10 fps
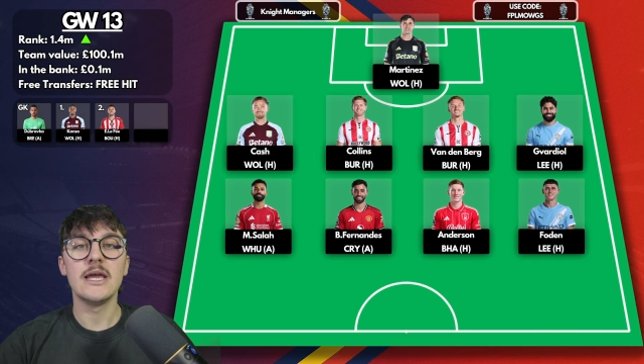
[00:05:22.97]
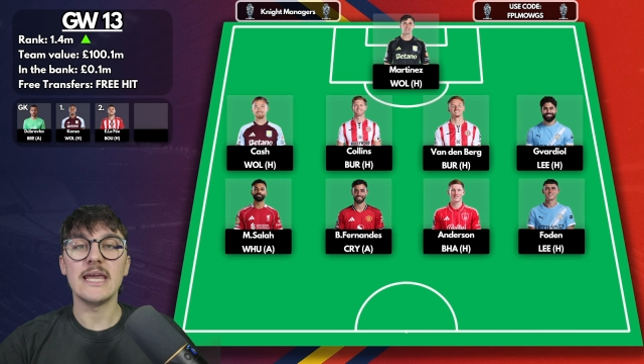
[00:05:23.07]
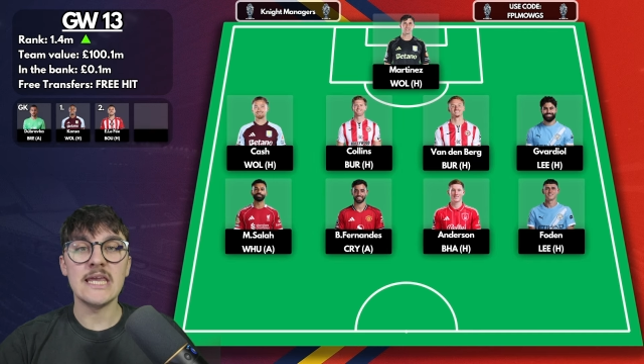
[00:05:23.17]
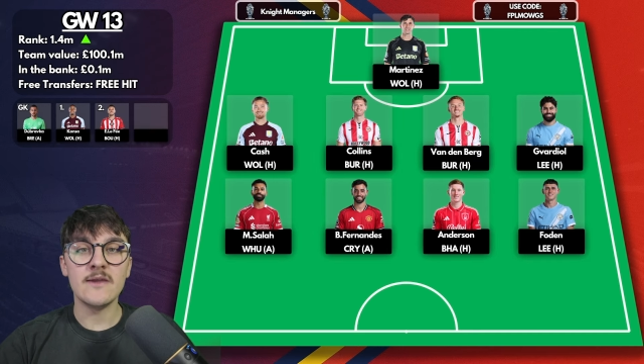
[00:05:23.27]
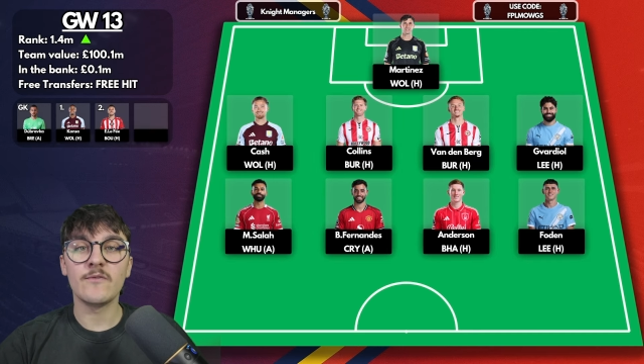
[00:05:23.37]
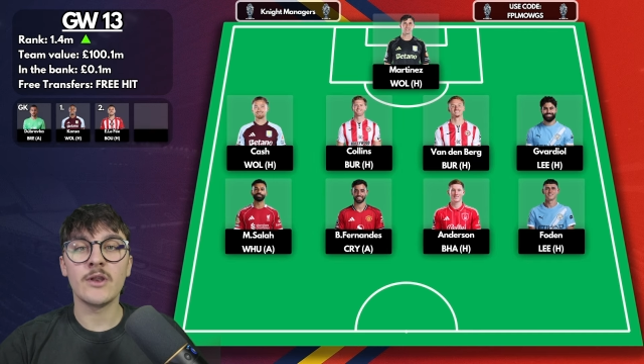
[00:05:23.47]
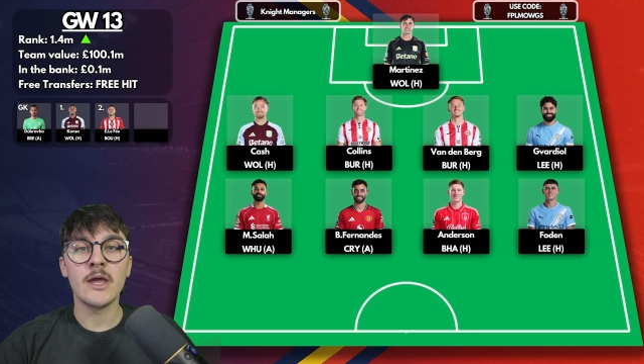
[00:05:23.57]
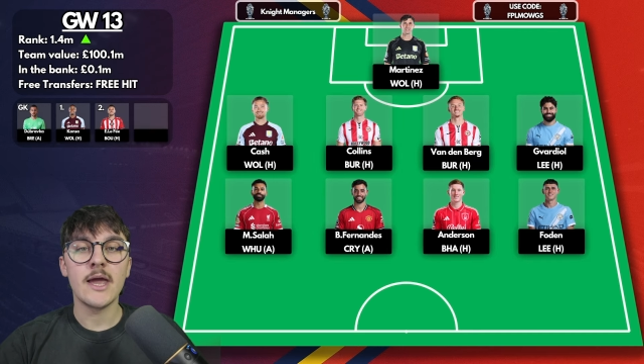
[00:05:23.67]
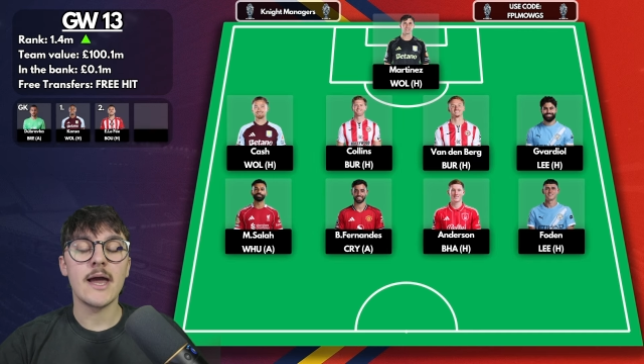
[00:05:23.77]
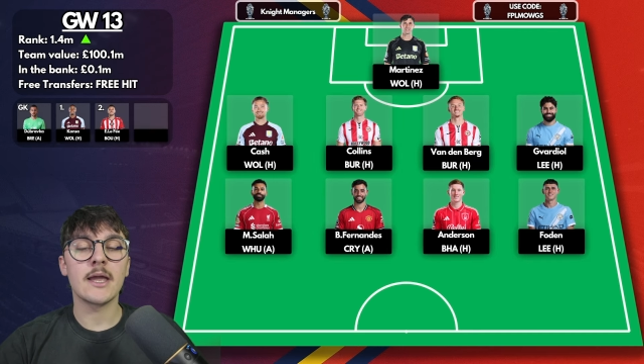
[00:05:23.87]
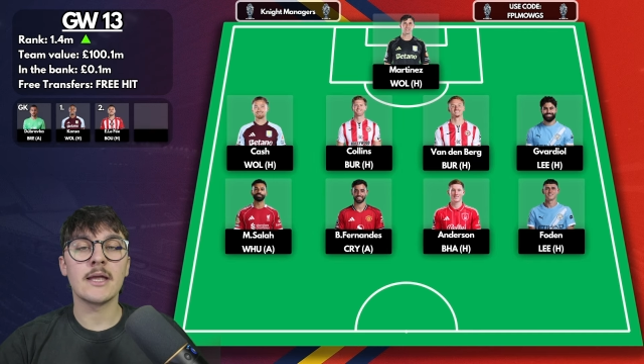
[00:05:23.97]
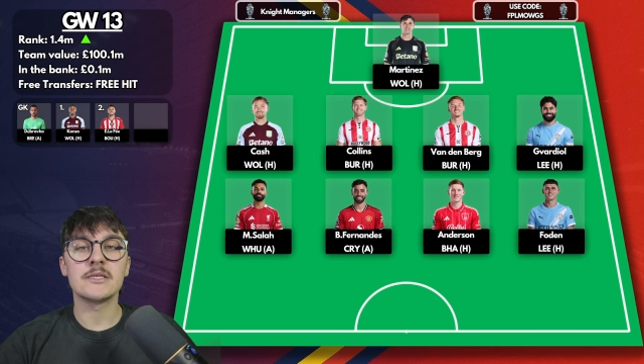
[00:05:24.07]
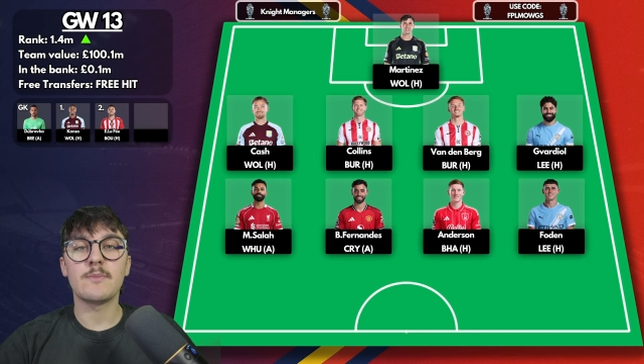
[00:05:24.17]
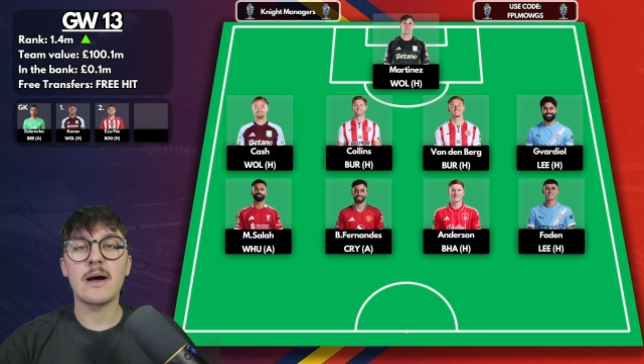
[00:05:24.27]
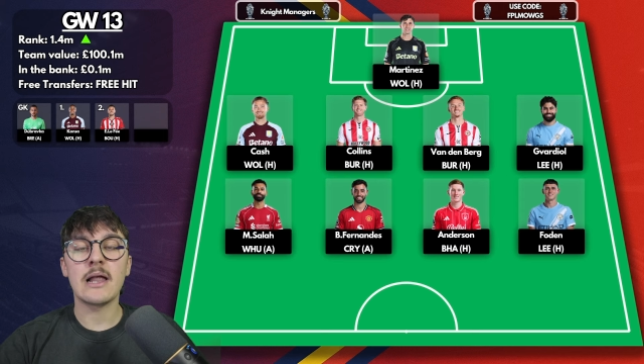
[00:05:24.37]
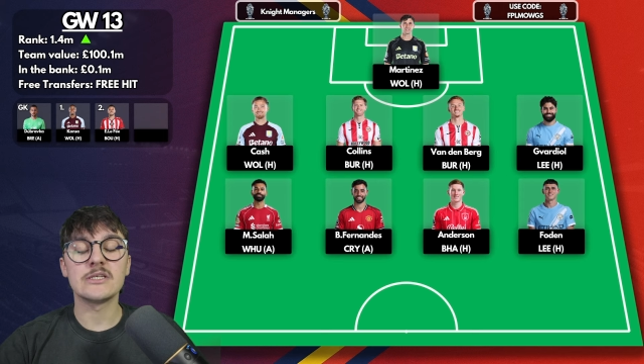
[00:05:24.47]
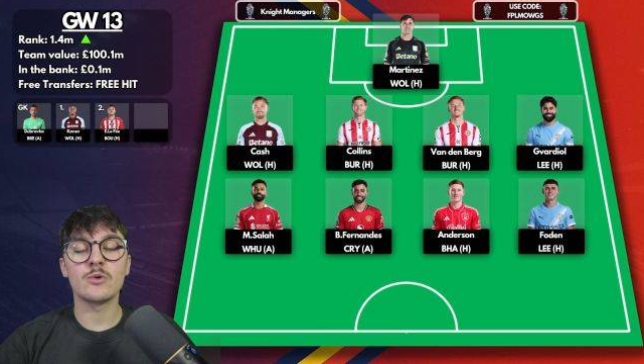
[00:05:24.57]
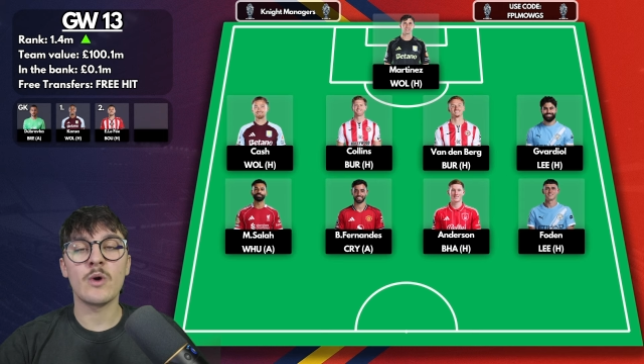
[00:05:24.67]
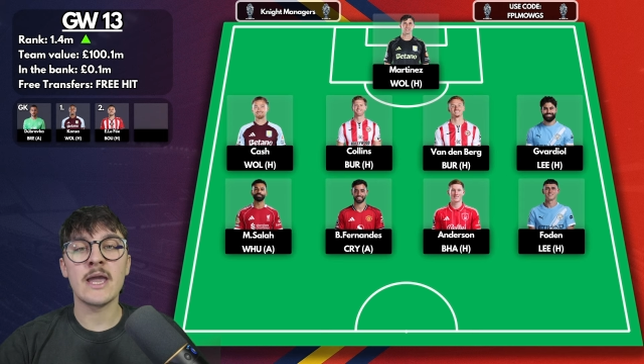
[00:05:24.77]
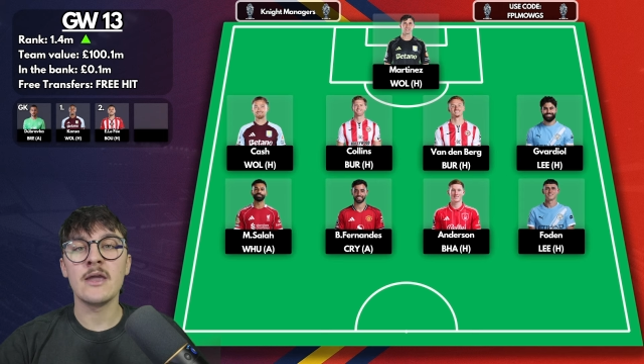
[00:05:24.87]
even against Palace
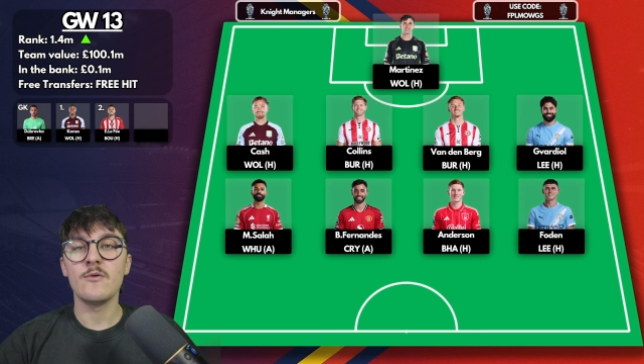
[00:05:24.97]
away,